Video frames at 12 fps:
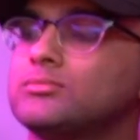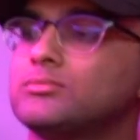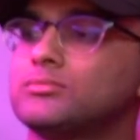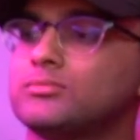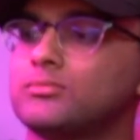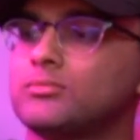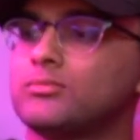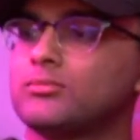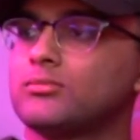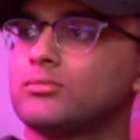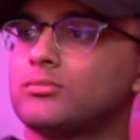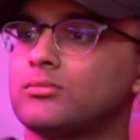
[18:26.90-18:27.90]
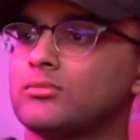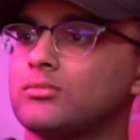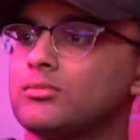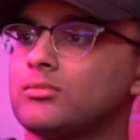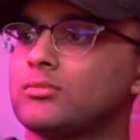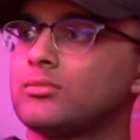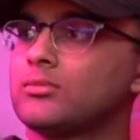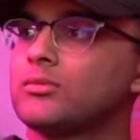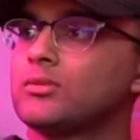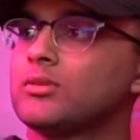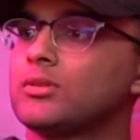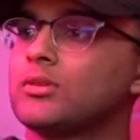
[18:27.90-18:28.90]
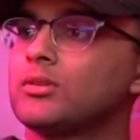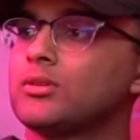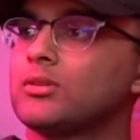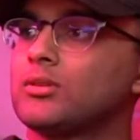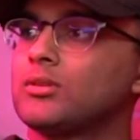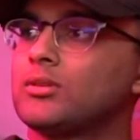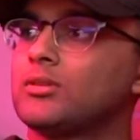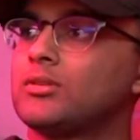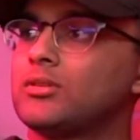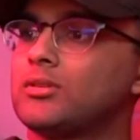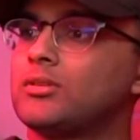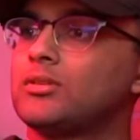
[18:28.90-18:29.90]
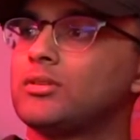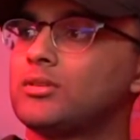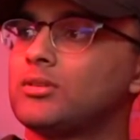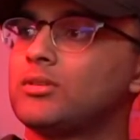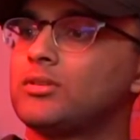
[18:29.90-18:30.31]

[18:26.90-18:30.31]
[no speech]